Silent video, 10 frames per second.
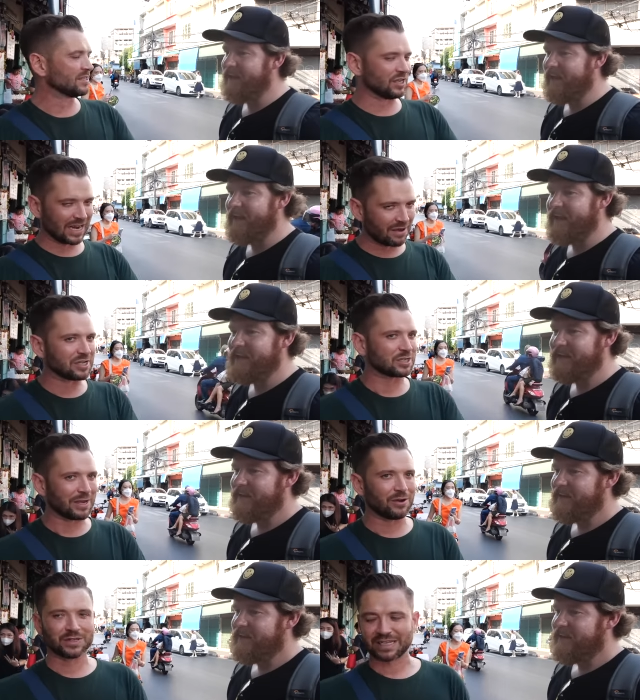Speaker 1: you yeah. can have it
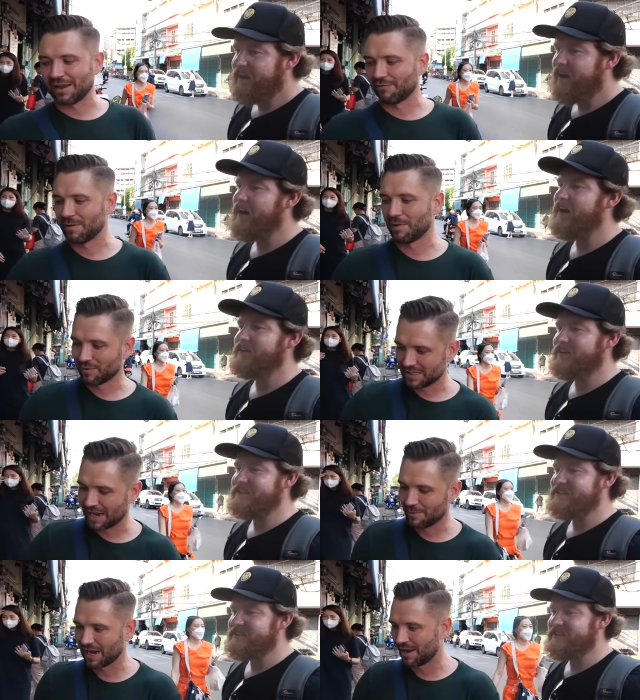sweet or savoury, ah, but nice.
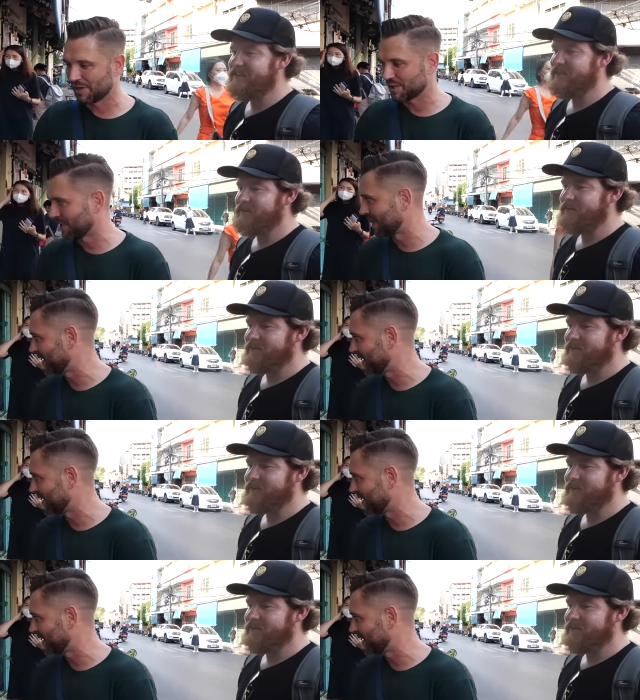today we're gonna have it sweet.